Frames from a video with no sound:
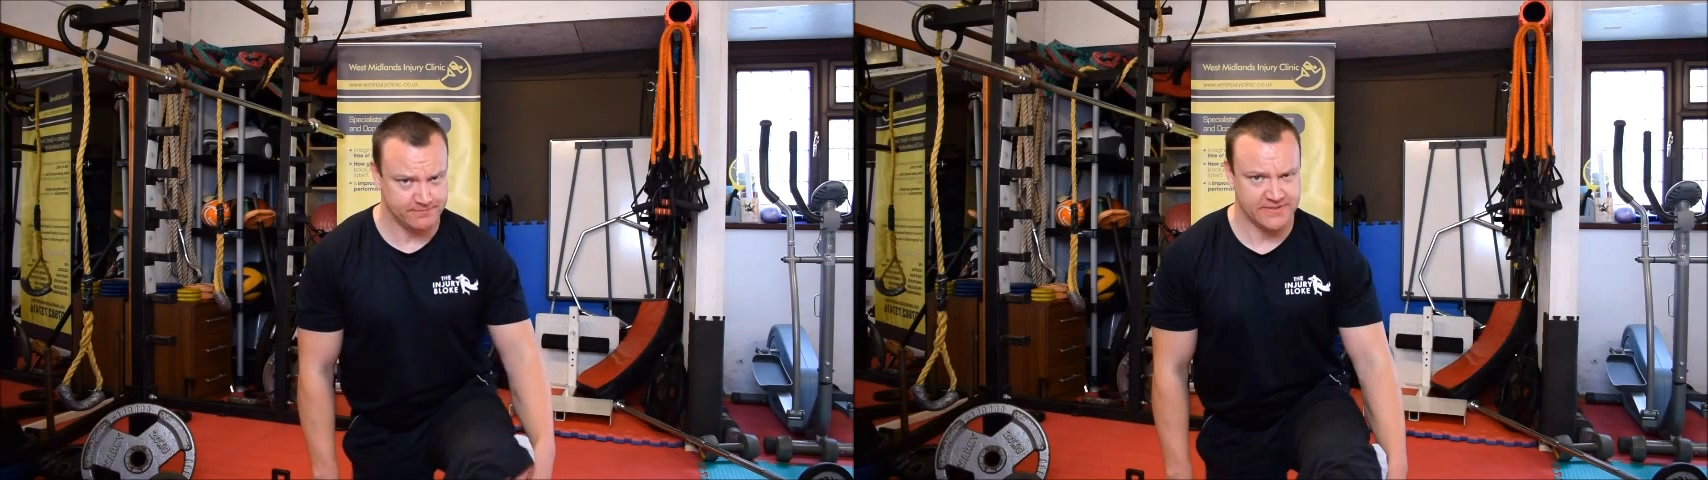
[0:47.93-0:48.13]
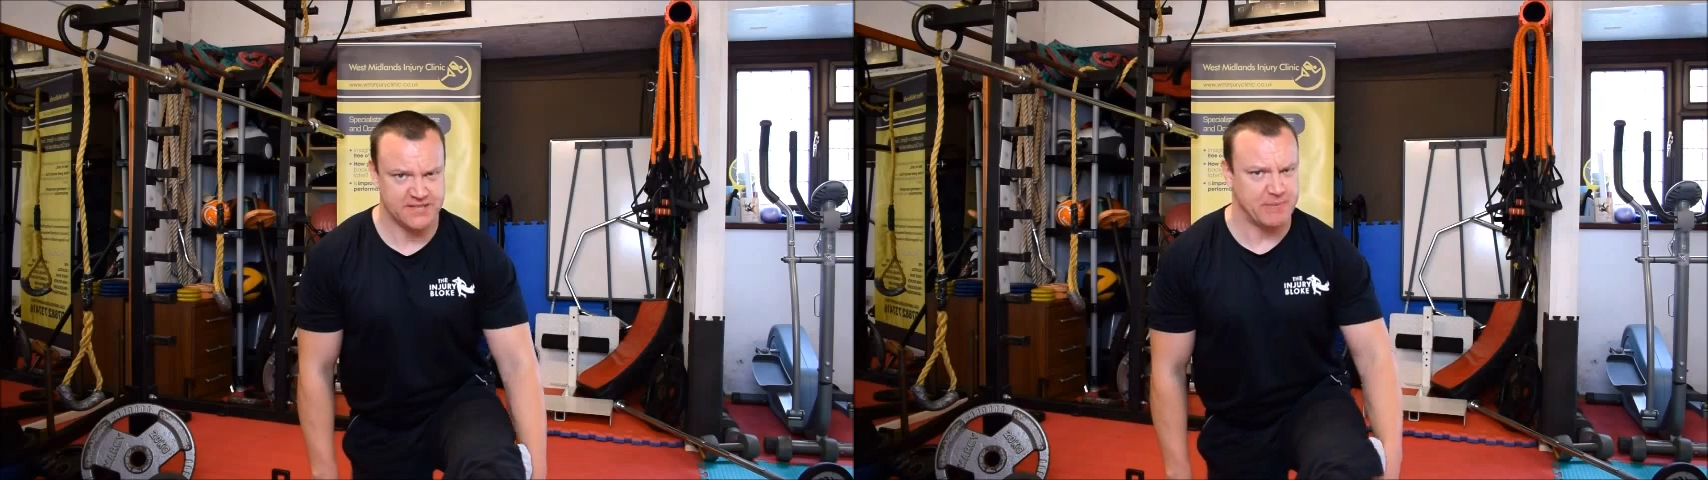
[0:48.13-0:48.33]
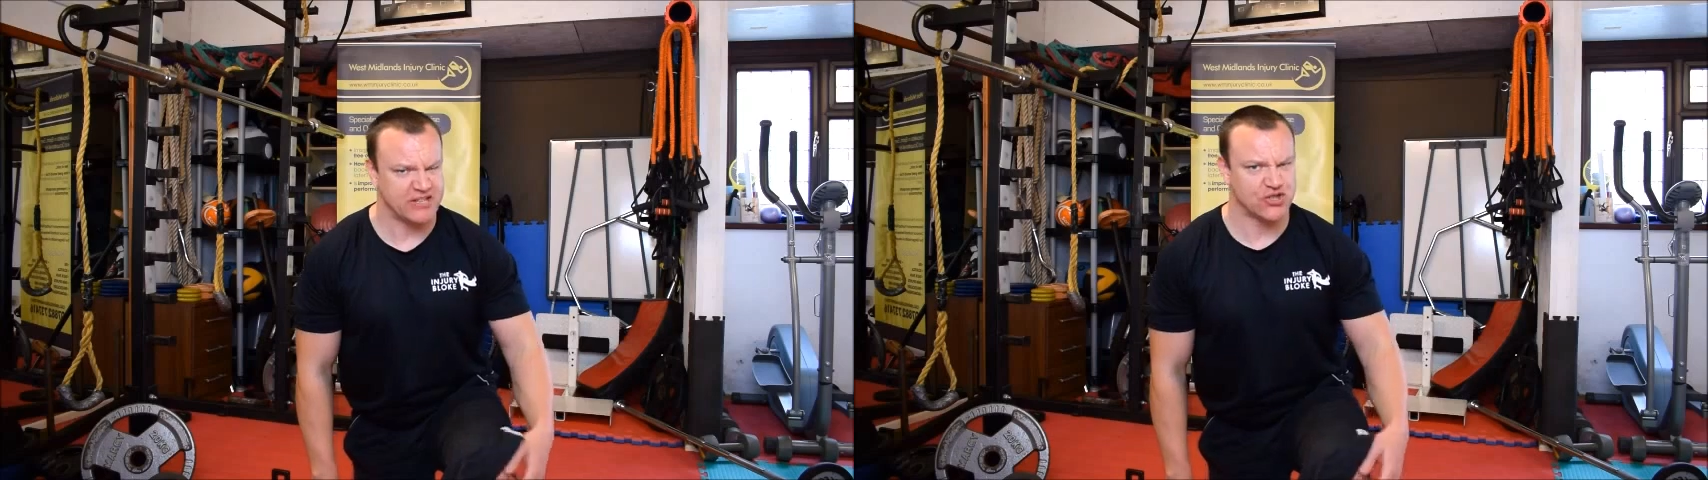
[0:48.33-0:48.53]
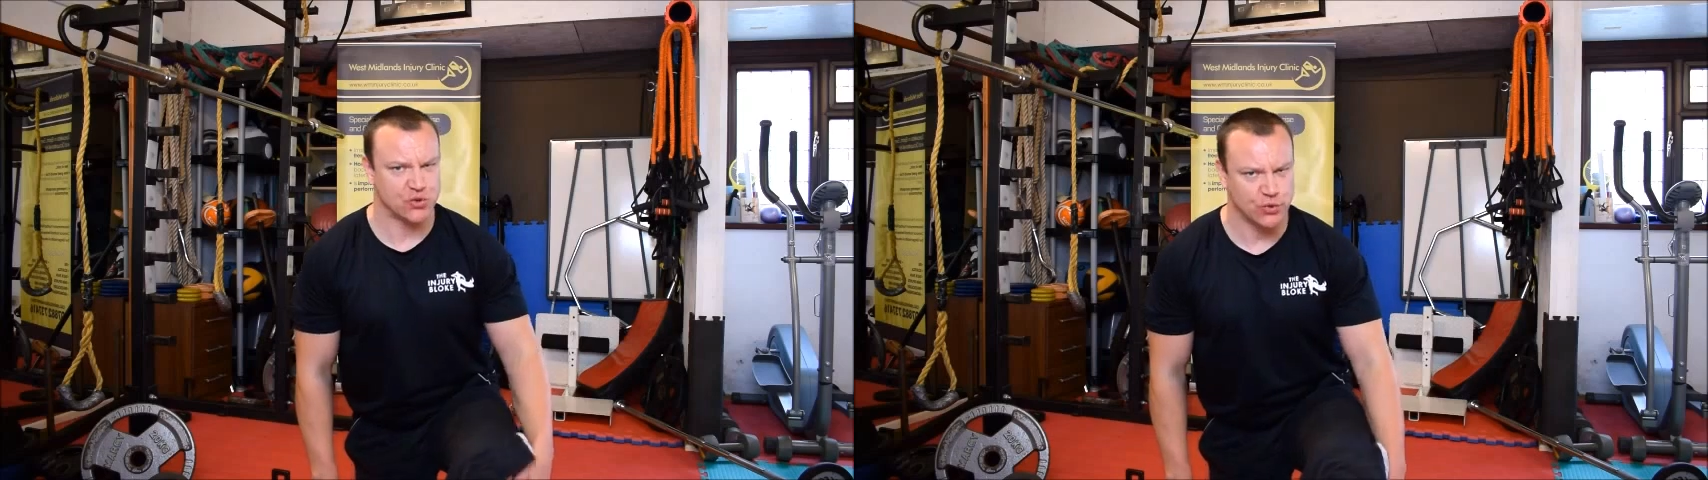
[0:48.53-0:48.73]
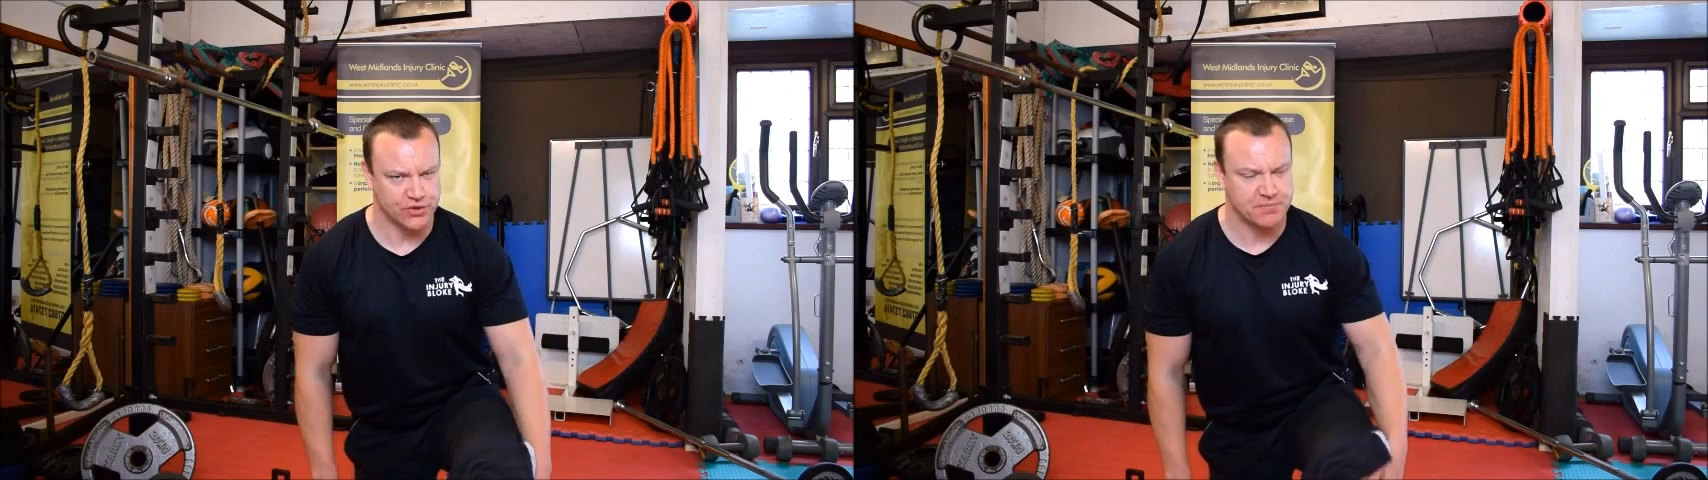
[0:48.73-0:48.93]
spit and
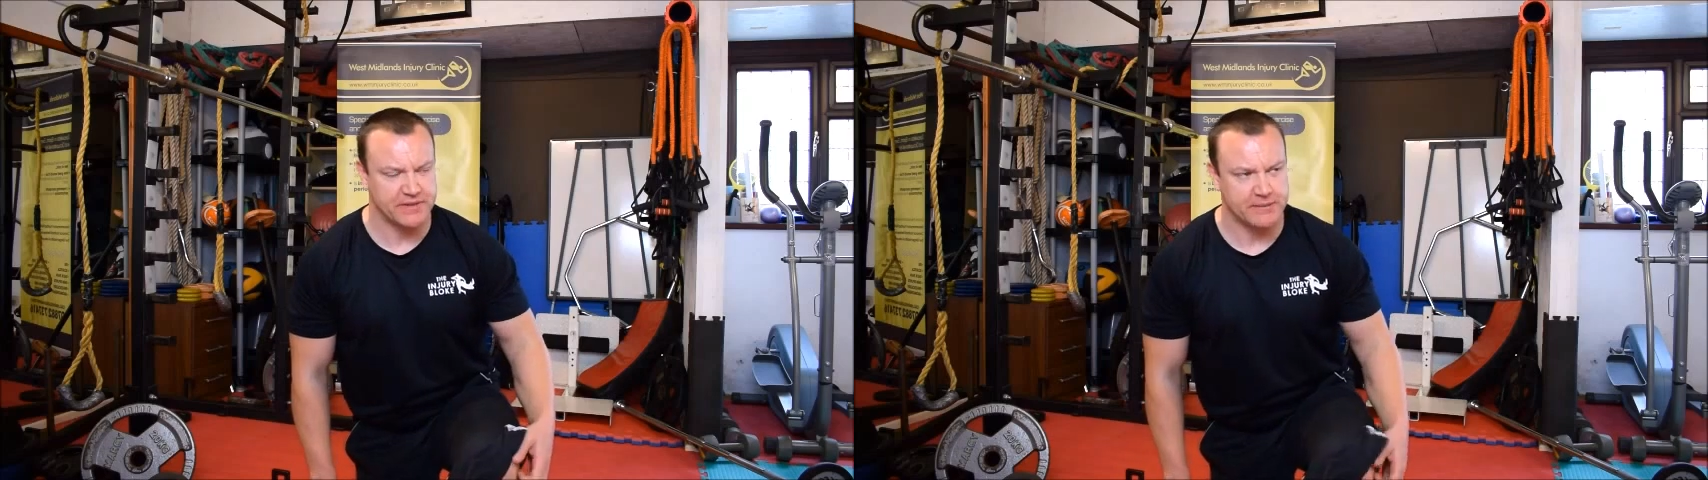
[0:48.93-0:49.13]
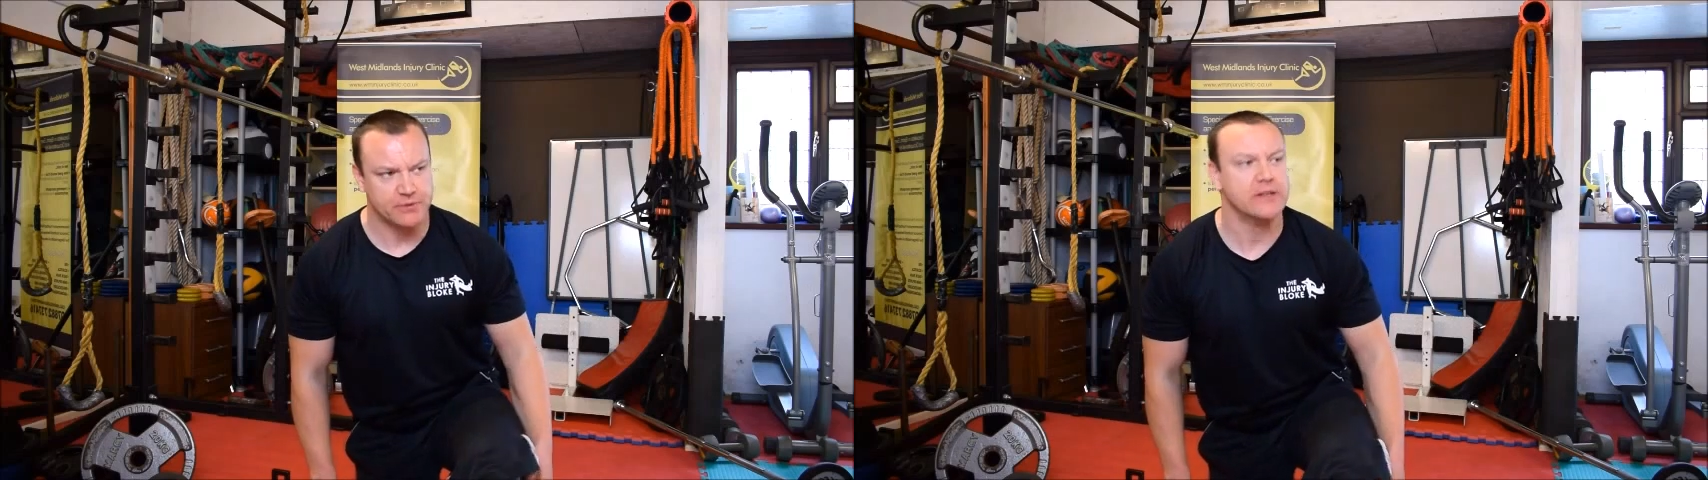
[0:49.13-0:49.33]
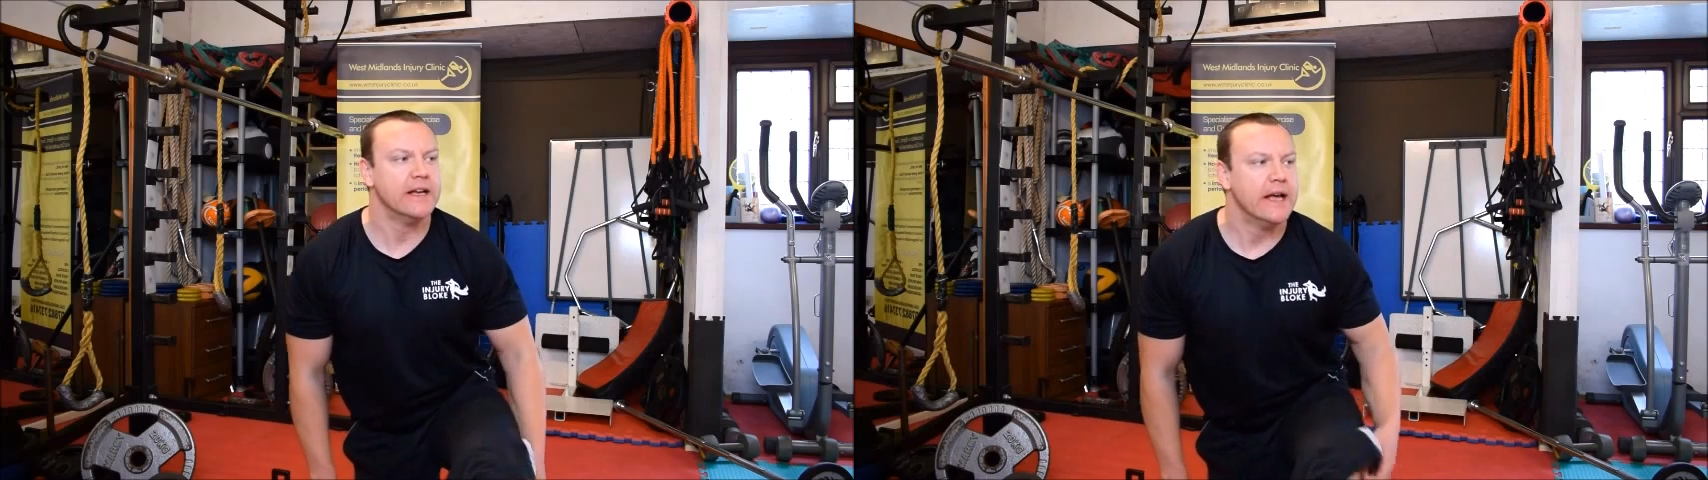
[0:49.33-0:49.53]
sawdust people,